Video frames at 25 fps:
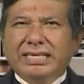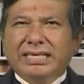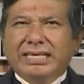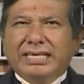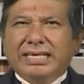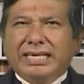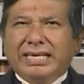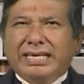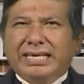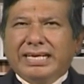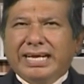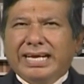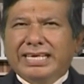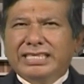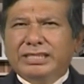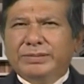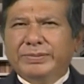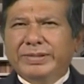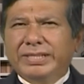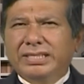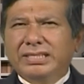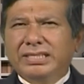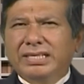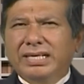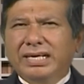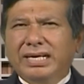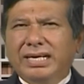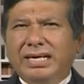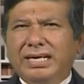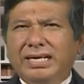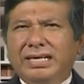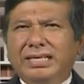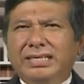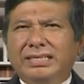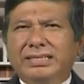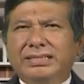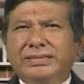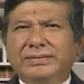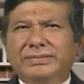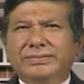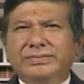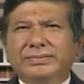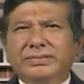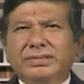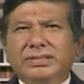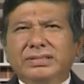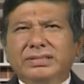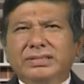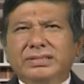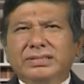It has been the
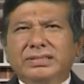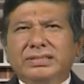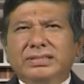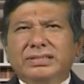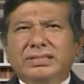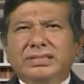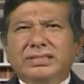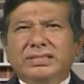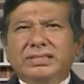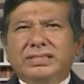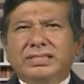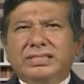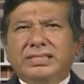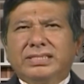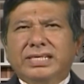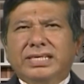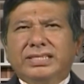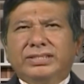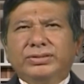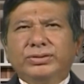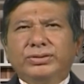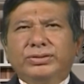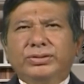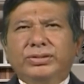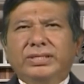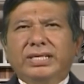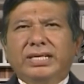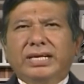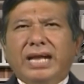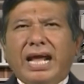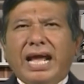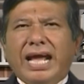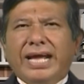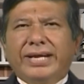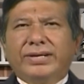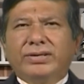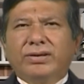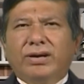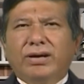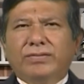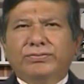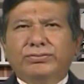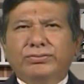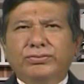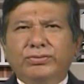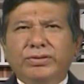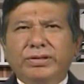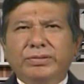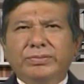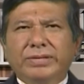statutory right
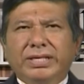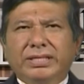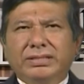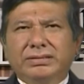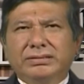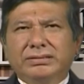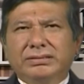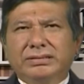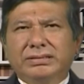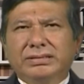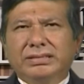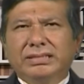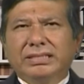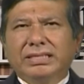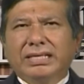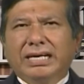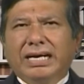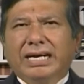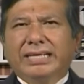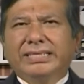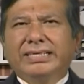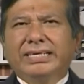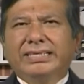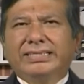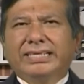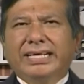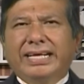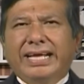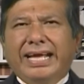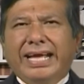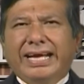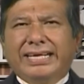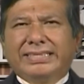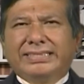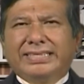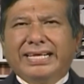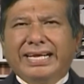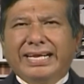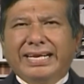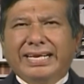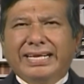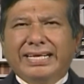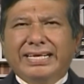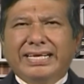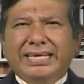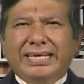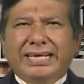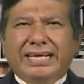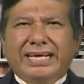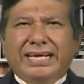of women under the Act that
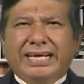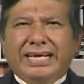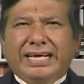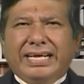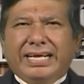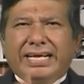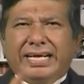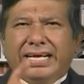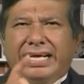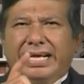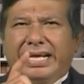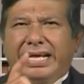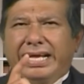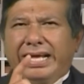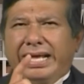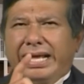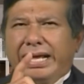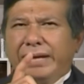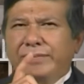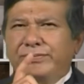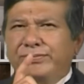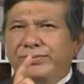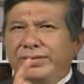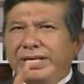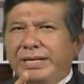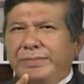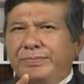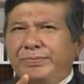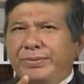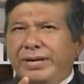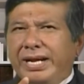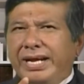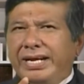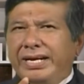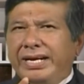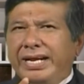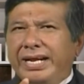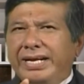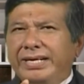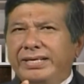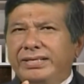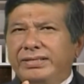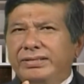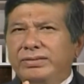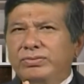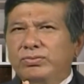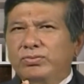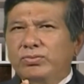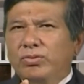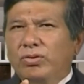every pregnant
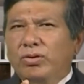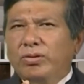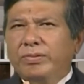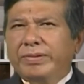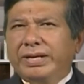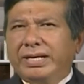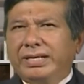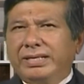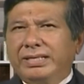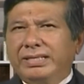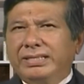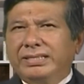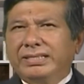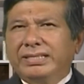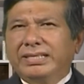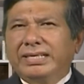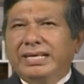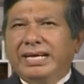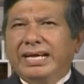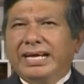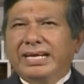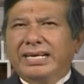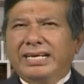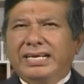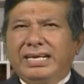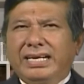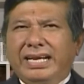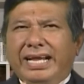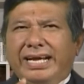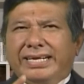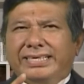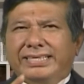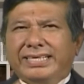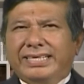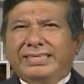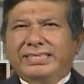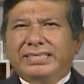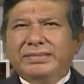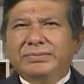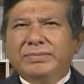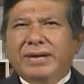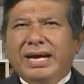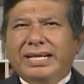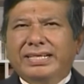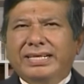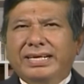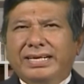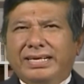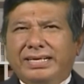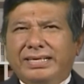woman and lactating
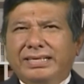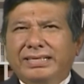mother